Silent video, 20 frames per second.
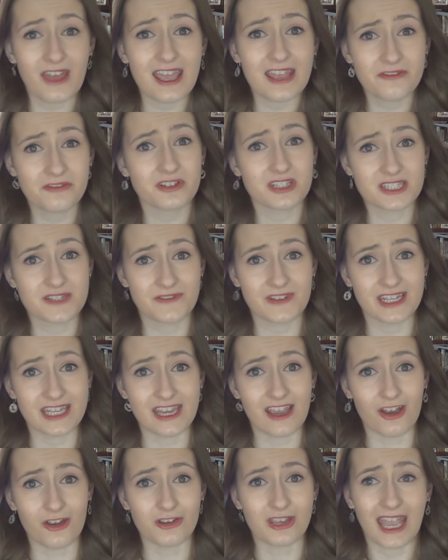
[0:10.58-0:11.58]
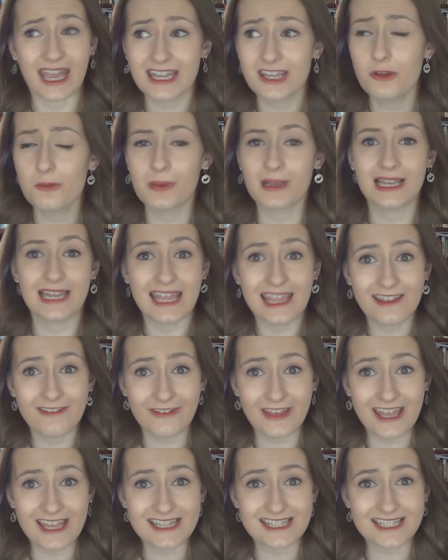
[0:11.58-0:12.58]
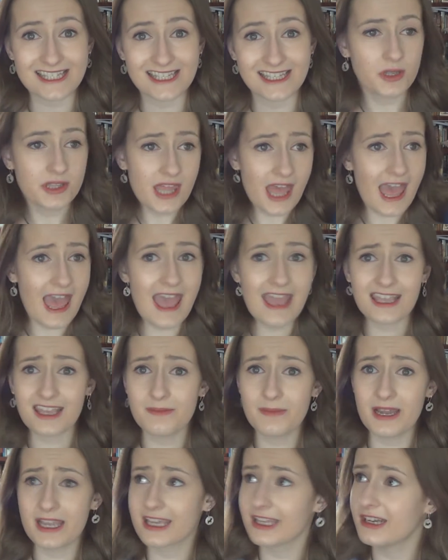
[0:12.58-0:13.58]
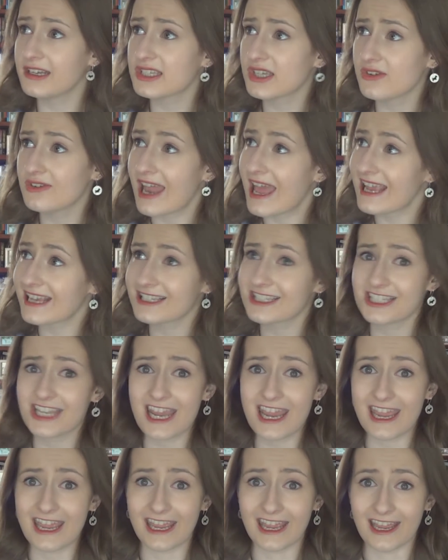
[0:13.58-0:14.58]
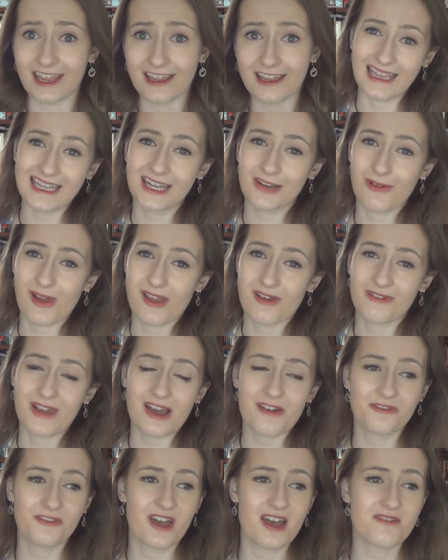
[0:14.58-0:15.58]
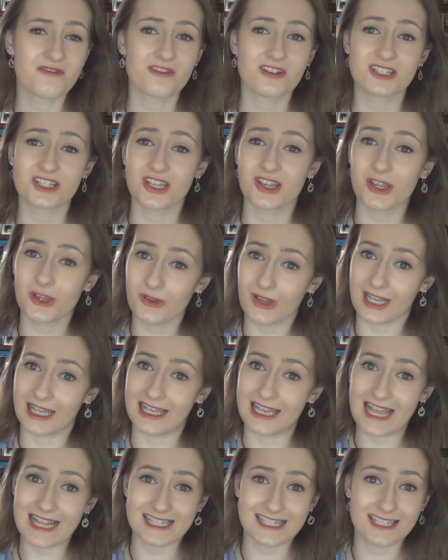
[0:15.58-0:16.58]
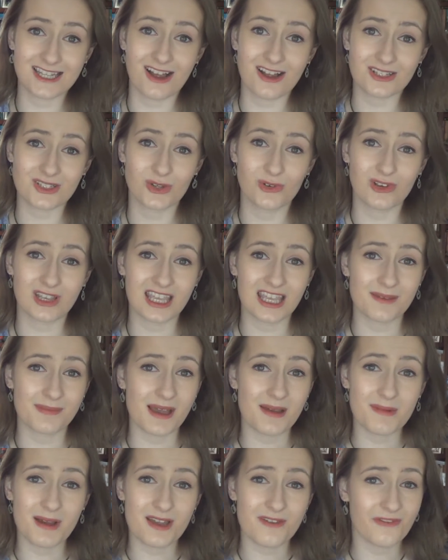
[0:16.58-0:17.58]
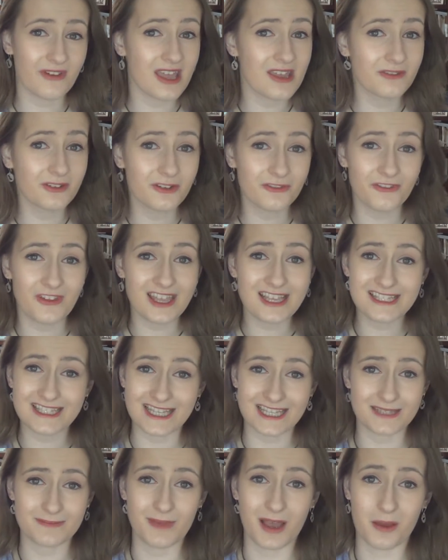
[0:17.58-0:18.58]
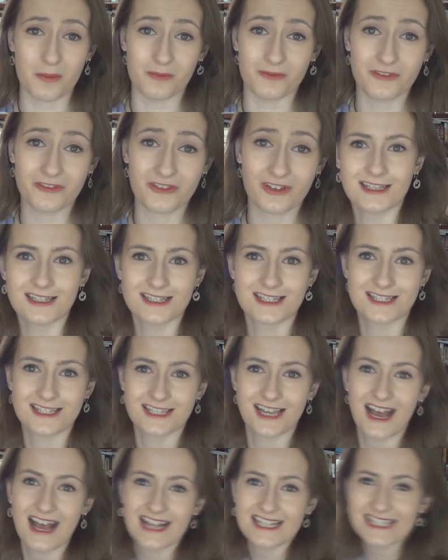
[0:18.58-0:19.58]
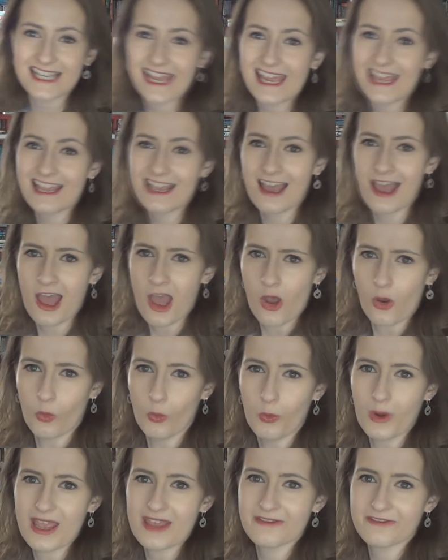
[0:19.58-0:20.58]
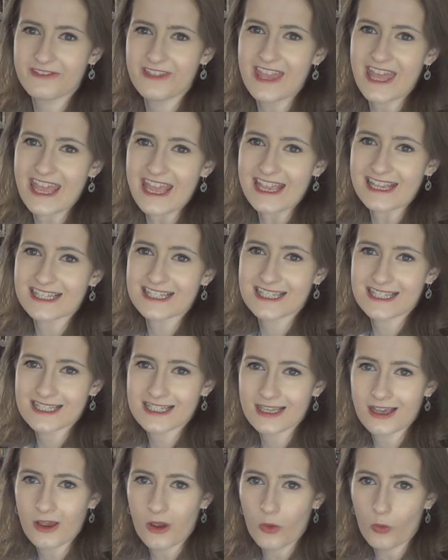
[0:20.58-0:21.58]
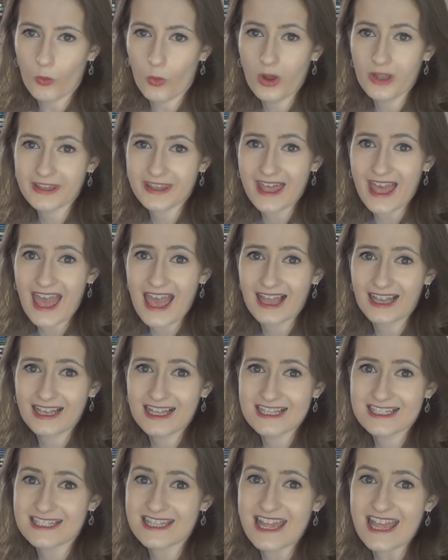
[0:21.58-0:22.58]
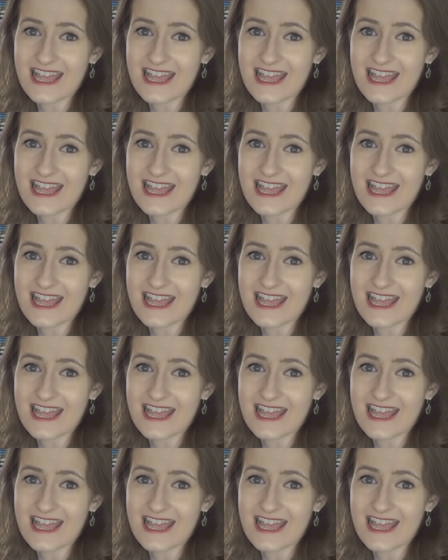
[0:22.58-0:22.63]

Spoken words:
favourites video, can you believe it? What the heck am I gonna do next year? Anyway, without further ado, let's start talking about my favourite things this month. Starting with this. What the hell is